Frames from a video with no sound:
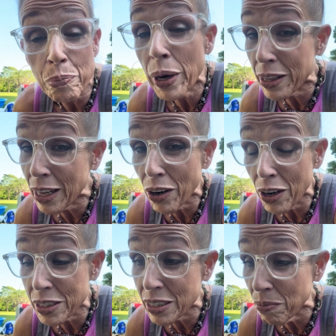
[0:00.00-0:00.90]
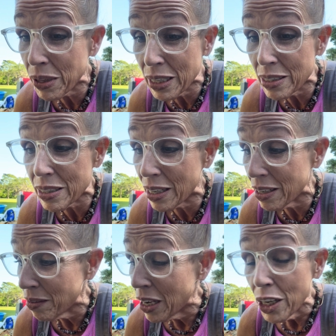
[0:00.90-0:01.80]
But there are some things that
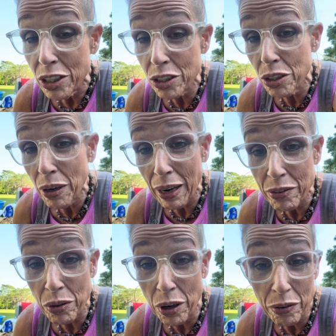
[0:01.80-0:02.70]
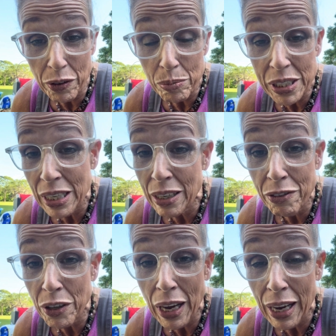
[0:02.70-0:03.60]
you do have to grow from seed if
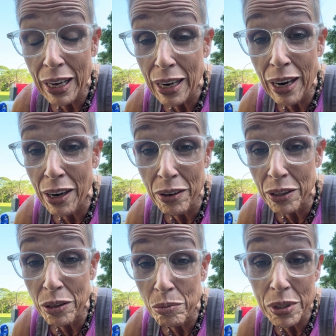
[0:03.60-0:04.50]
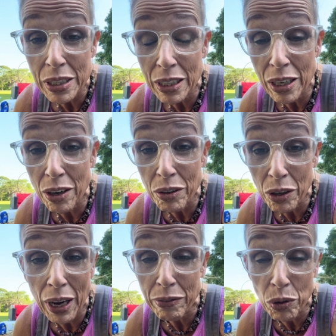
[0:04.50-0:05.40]
you can't get heirlooms. You know,
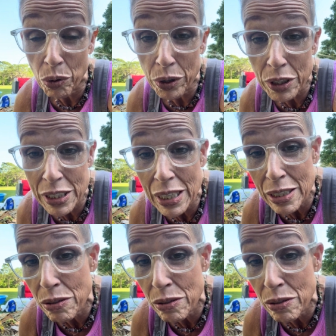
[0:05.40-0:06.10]
you'll have to order seeds